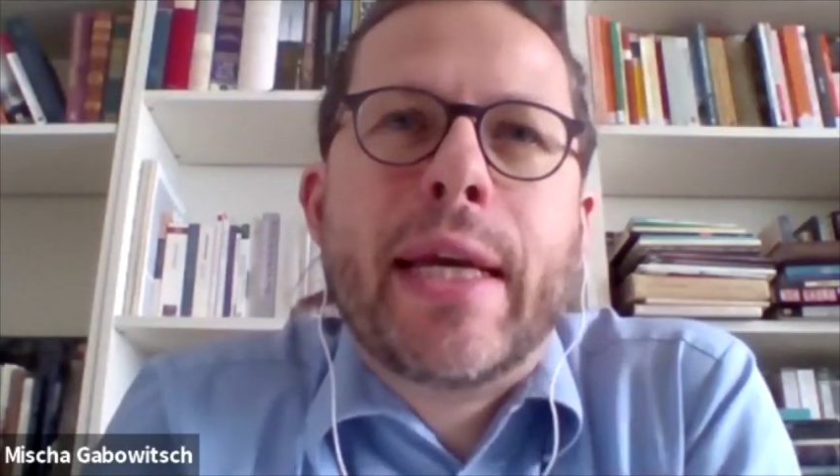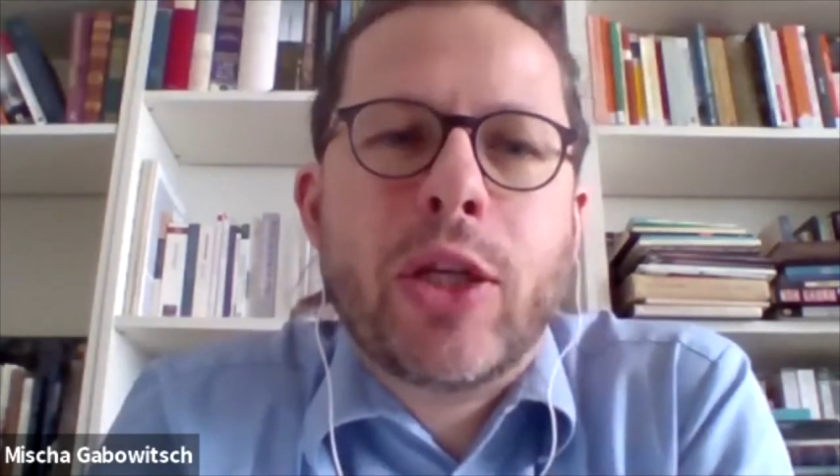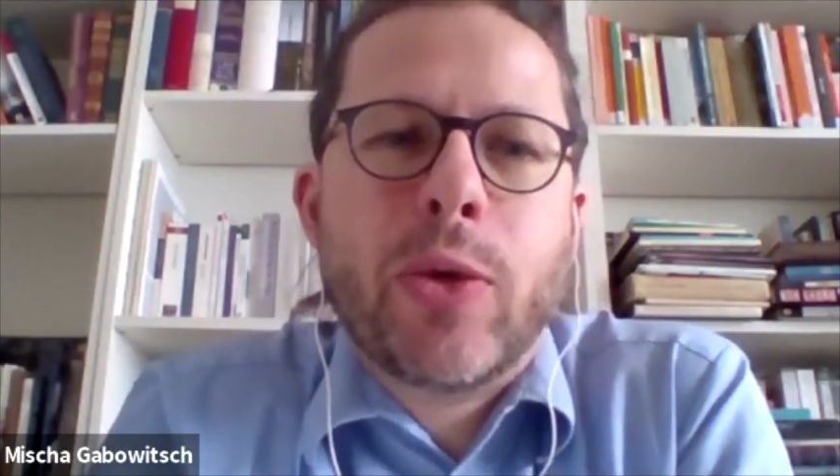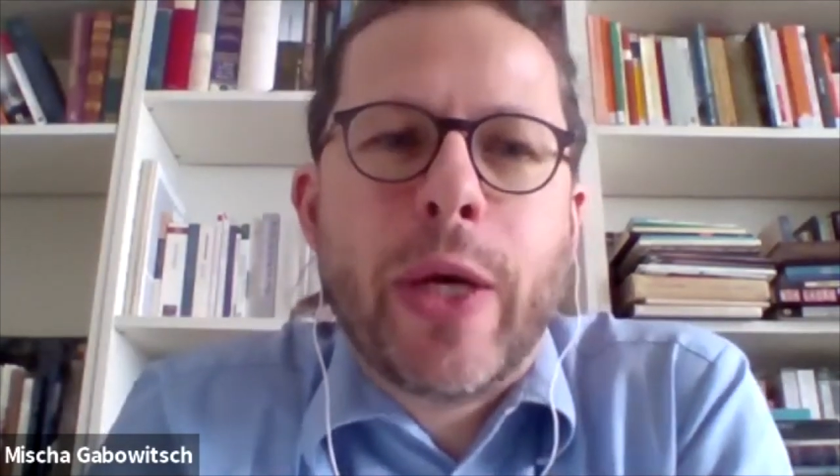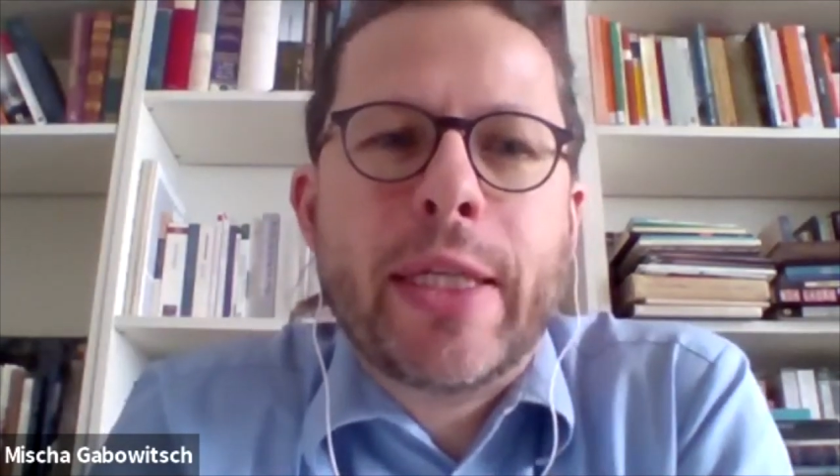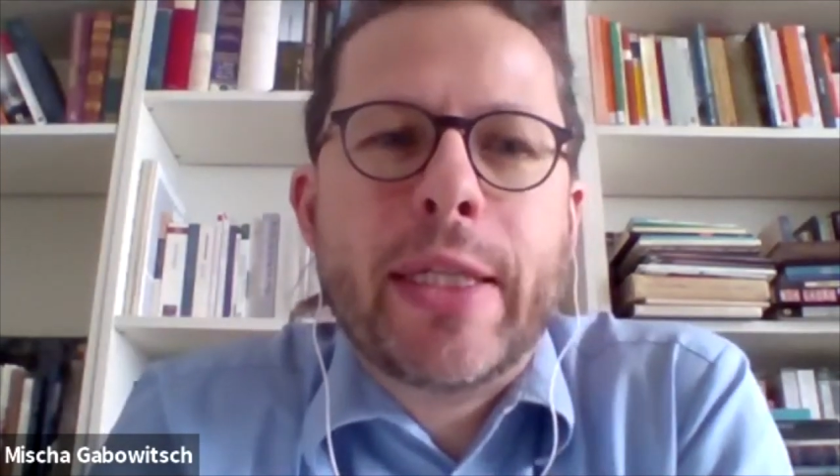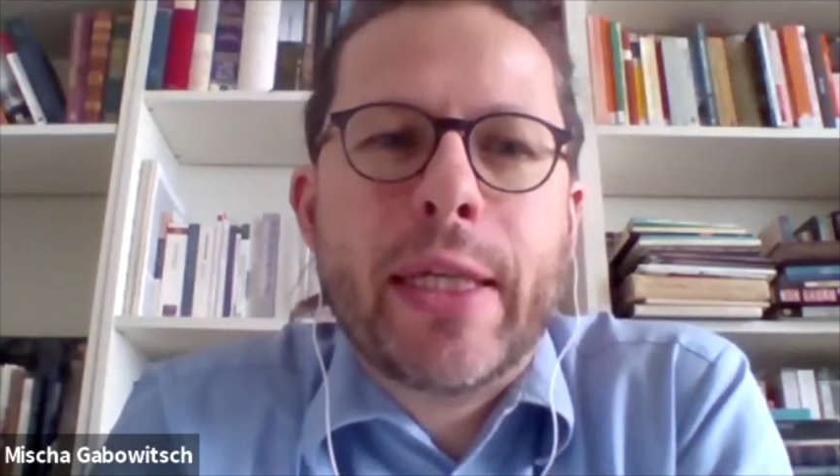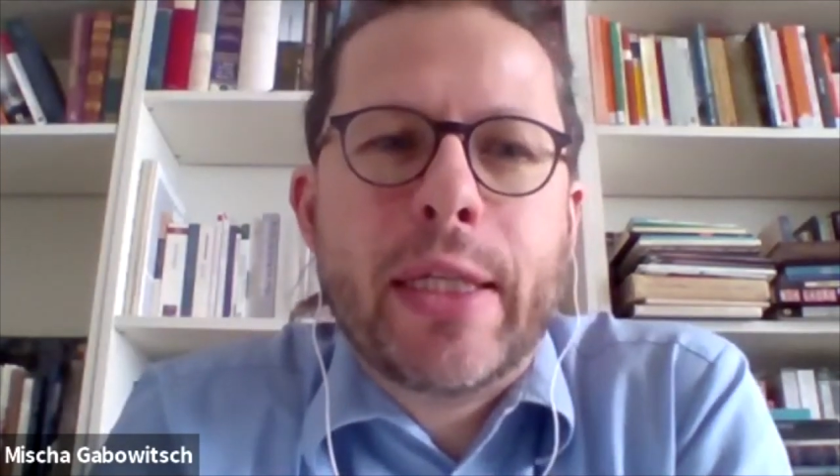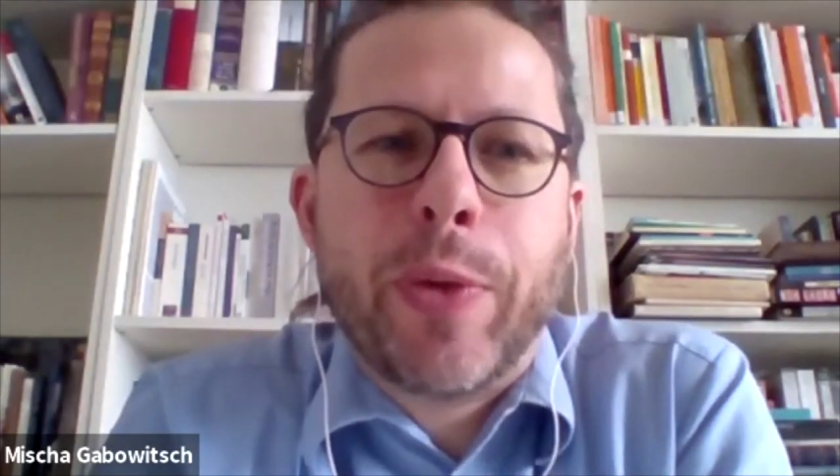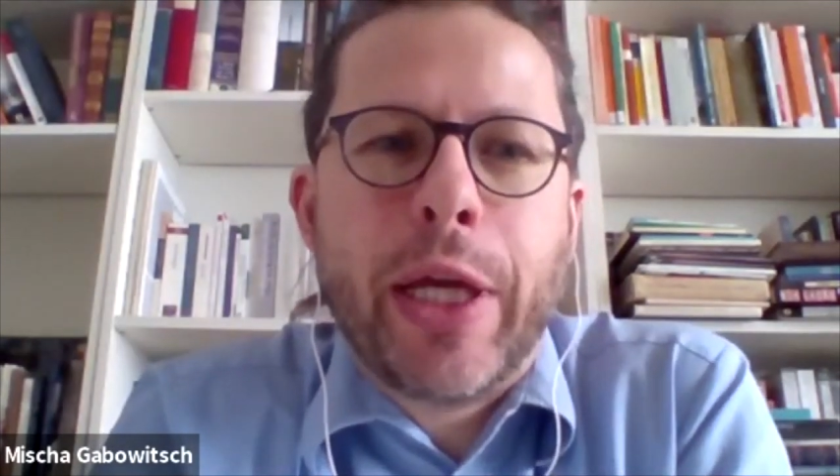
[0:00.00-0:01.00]
say in the
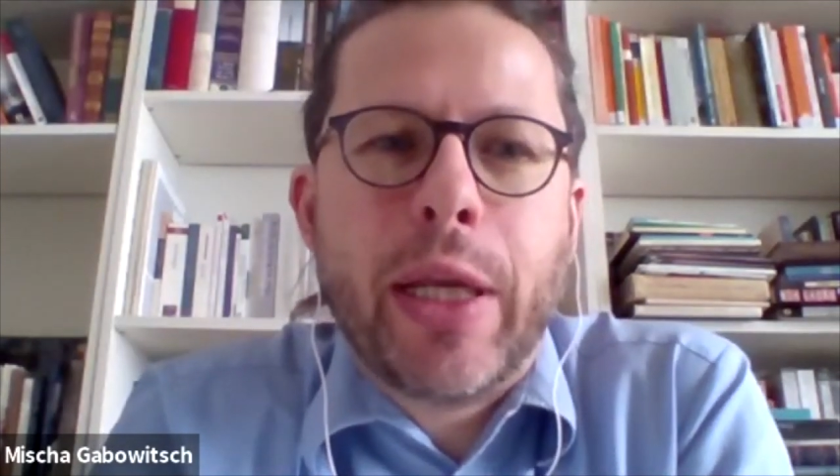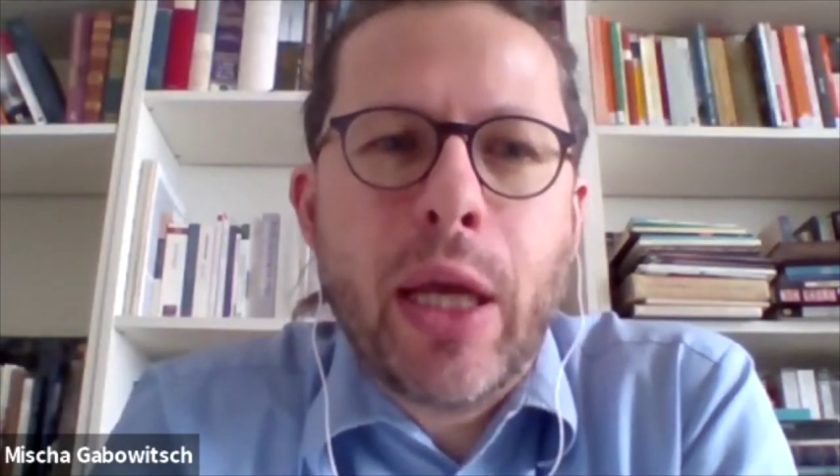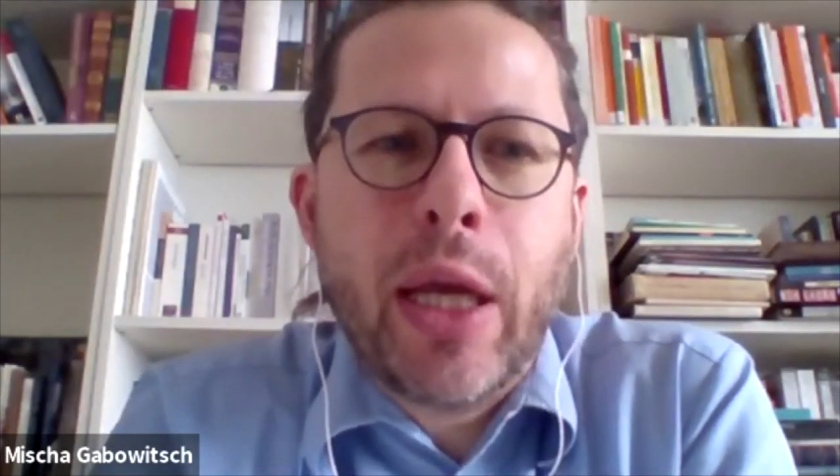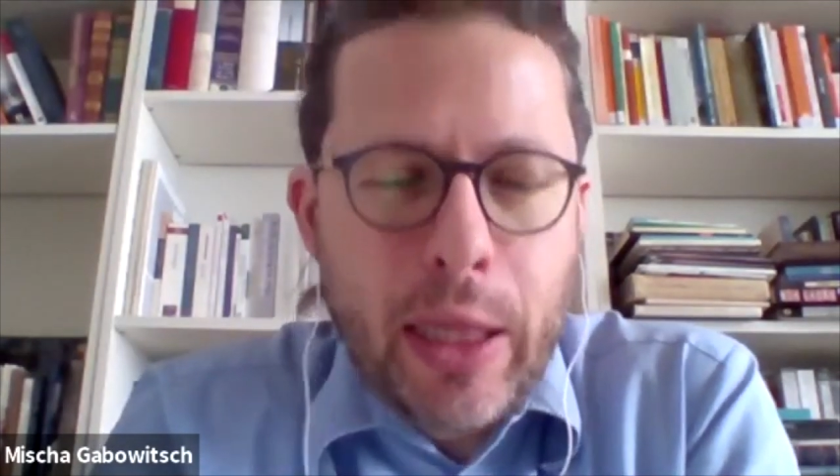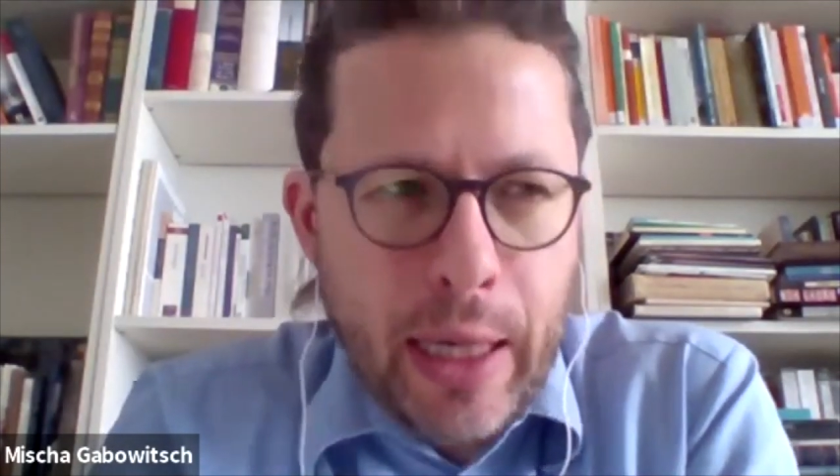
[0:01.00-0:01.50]
20s, when